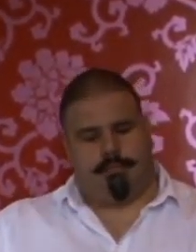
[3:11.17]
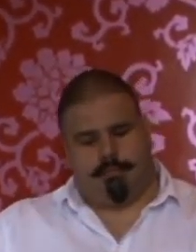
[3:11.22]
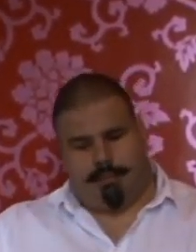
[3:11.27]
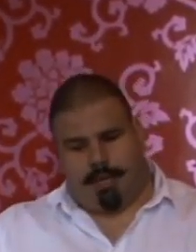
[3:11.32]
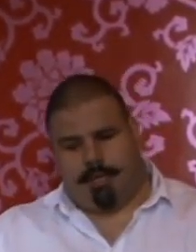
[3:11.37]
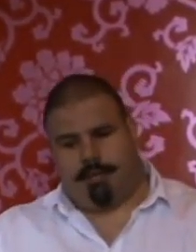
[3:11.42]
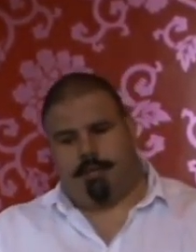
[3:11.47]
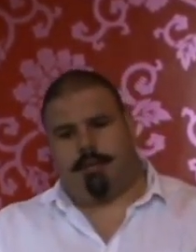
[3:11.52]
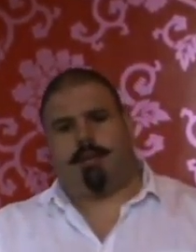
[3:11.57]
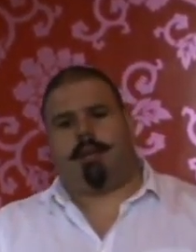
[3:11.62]

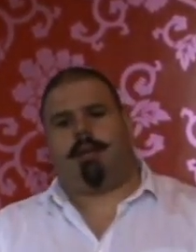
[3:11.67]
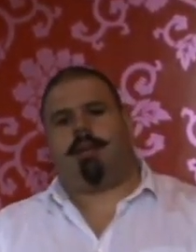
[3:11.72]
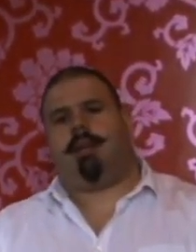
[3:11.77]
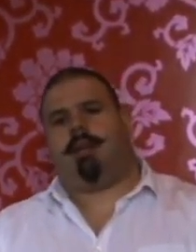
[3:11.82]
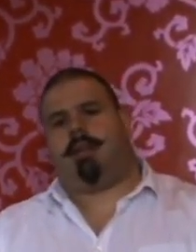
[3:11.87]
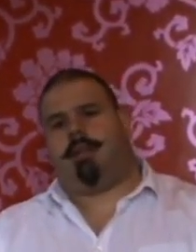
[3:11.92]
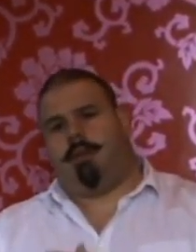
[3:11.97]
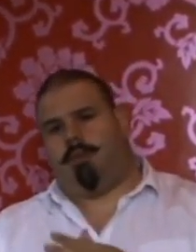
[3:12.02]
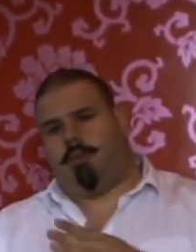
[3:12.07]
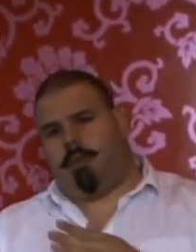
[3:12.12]
but
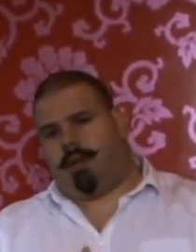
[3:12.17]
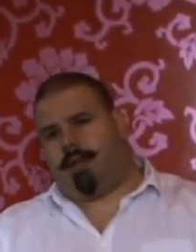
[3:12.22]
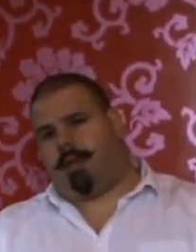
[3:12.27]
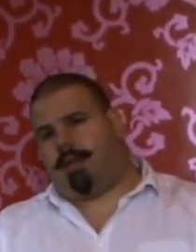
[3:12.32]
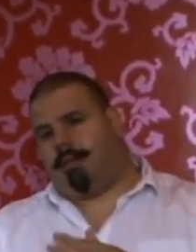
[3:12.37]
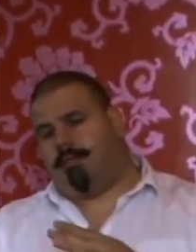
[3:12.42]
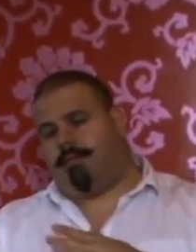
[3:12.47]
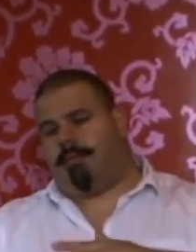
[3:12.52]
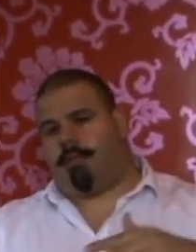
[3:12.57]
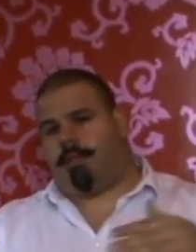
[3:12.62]
you want to
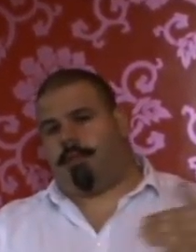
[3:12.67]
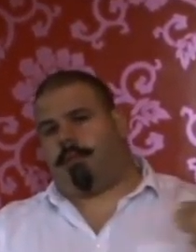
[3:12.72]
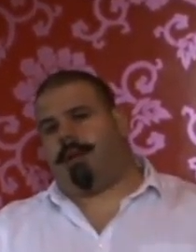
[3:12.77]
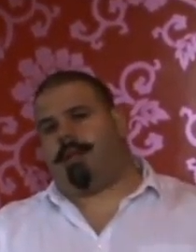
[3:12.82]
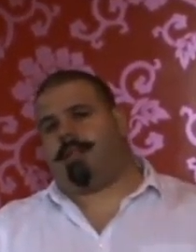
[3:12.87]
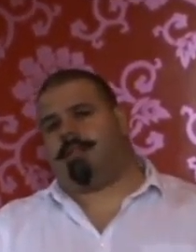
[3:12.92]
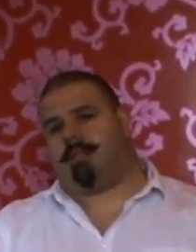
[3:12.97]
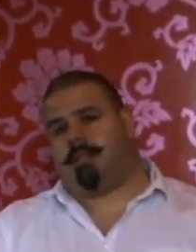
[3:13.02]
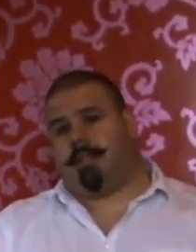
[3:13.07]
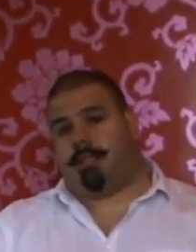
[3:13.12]
aim for
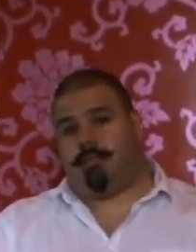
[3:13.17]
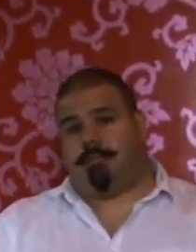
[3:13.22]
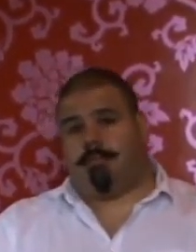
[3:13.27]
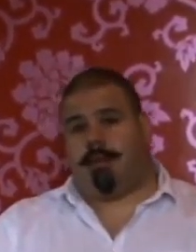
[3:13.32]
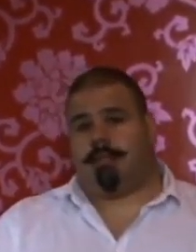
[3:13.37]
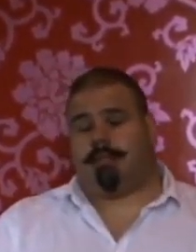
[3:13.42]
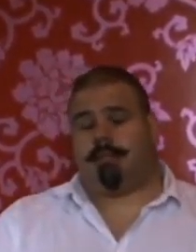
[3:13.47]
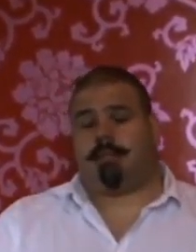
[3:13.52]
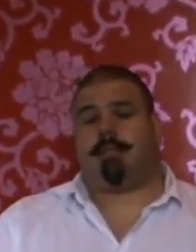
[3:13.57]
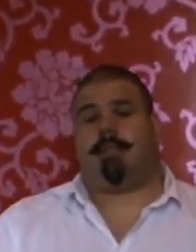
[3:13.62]
3 to 6
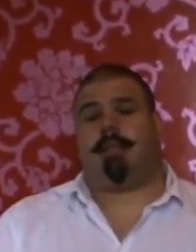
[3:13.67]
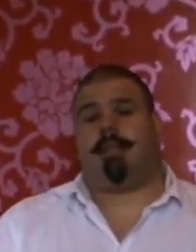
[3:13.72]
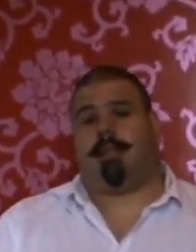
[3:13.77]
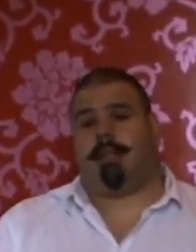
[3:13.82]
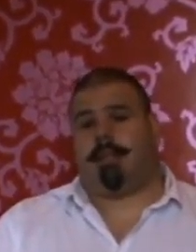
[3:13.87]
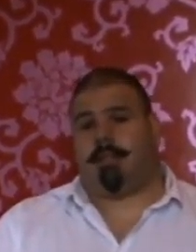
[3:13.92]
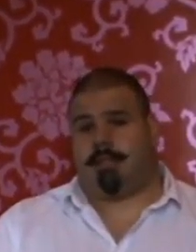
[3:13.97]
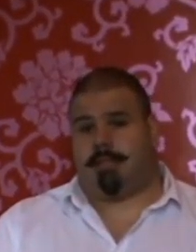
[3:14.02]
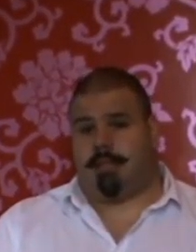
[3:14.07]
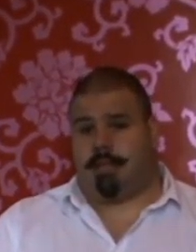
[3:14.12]
months to
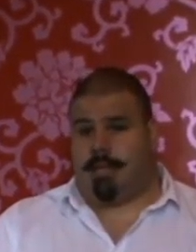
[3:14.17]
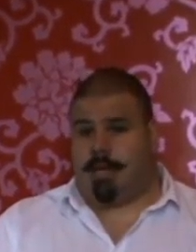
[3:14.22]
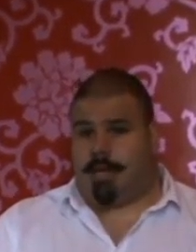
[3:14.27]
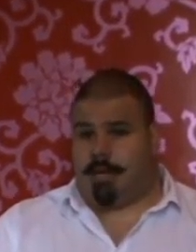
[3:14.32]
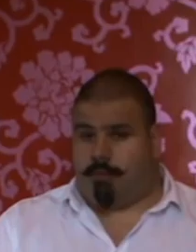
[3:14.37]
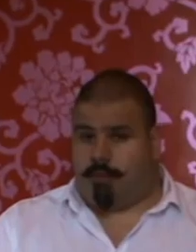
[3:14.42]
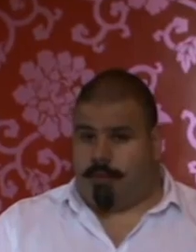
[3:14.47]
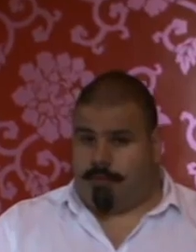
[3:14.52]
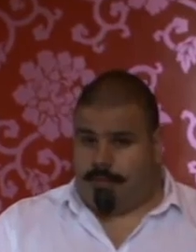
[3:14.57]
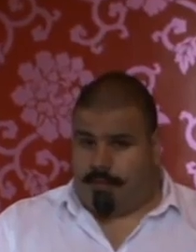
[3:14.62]
let the
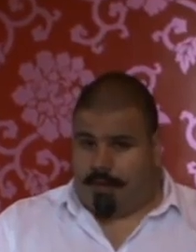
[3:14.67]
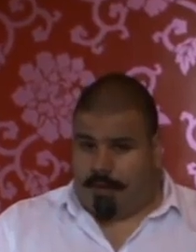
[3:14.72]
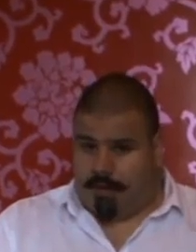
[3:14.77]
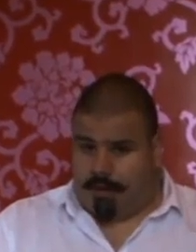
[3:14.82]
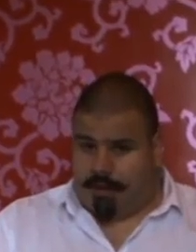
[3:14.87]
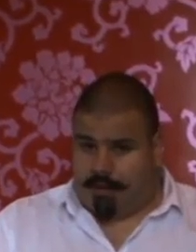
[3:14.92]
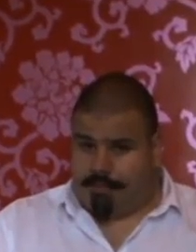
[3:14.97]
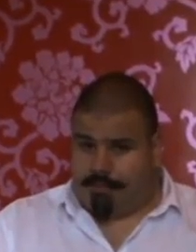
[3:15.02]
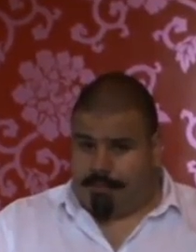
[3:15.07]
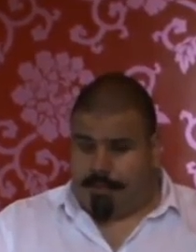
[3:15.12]
cigar
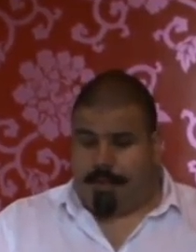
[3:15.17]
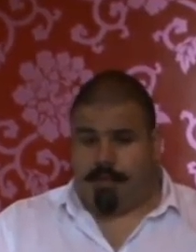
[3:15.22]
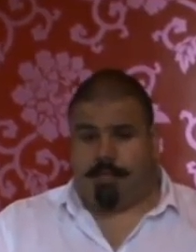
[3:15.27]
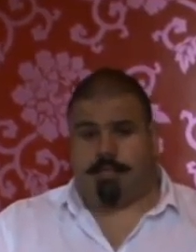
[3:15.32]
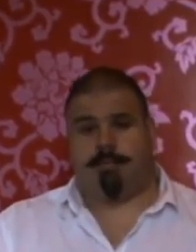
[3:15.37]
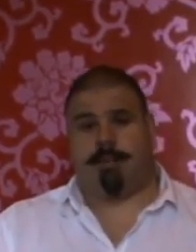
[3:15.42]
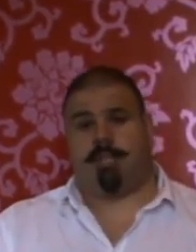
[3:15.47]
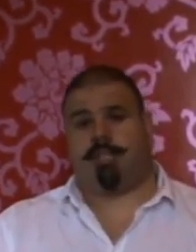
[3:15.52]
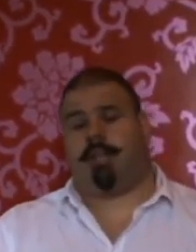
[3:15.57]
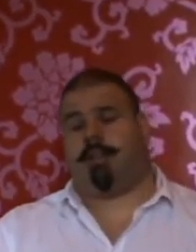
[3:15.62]
revive,
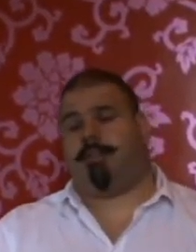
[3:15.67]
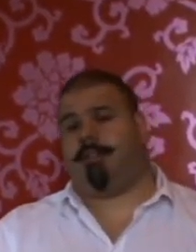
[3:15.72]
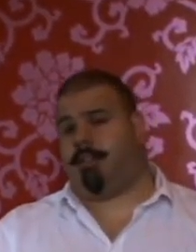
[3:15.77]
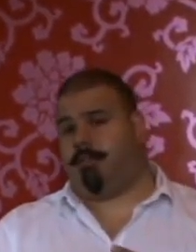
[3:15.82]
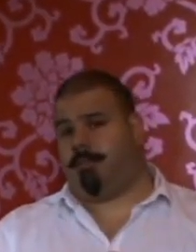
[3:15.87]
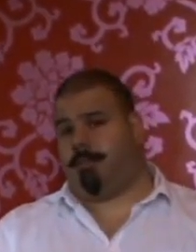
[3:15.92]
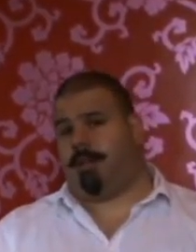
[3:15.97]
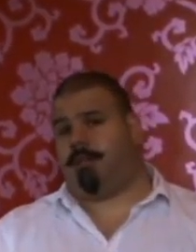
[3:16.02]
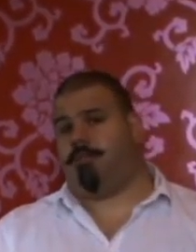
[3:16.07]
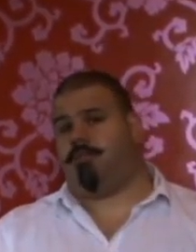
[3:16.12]
especially if
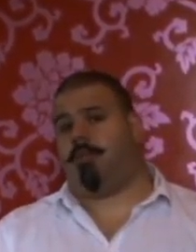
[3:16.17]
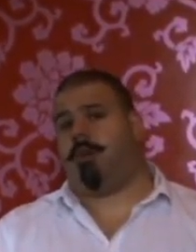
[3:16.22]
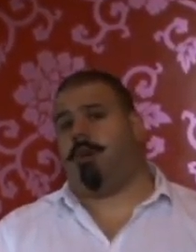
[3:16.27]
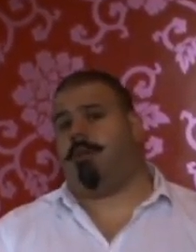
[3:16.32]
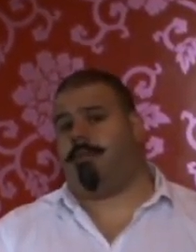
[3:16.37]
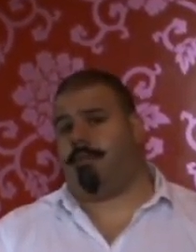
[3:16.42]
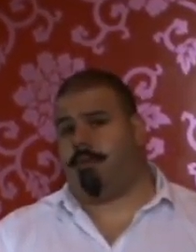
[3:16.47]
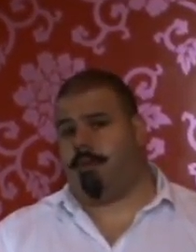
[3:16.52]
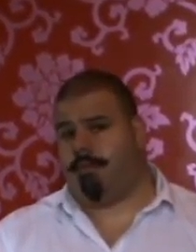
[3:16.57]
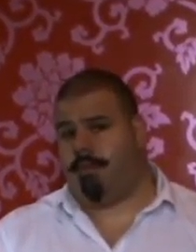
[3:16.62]
it's been dry
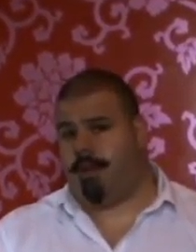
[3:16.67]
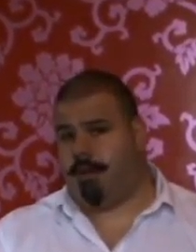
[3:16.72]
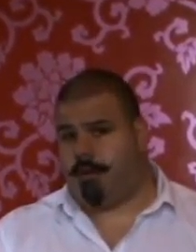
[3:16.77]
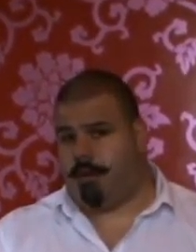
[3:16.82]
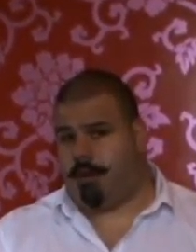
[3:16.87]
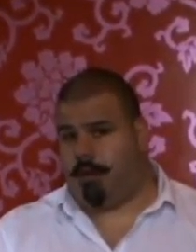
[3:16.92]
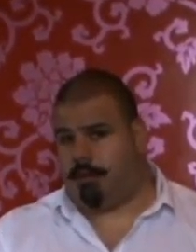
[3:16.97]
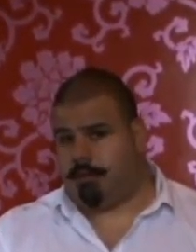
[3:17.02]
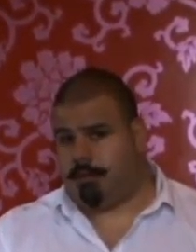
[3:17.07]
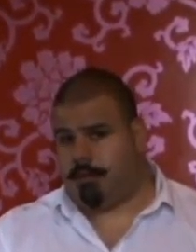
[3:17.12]
for a
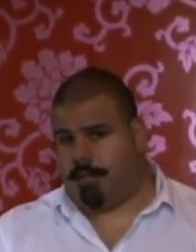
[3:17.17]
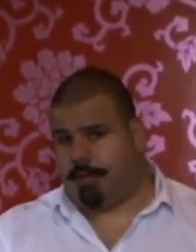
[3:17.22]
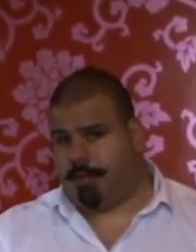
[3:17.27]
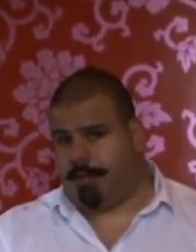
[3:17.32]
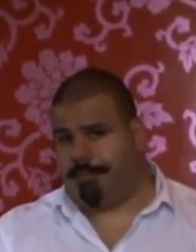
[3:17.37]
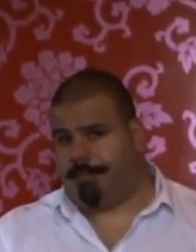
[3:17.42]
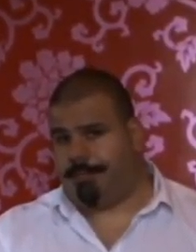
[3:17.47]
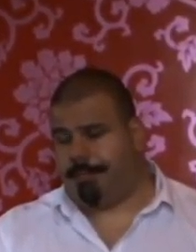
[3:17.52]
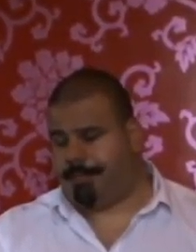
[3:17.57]
very long time.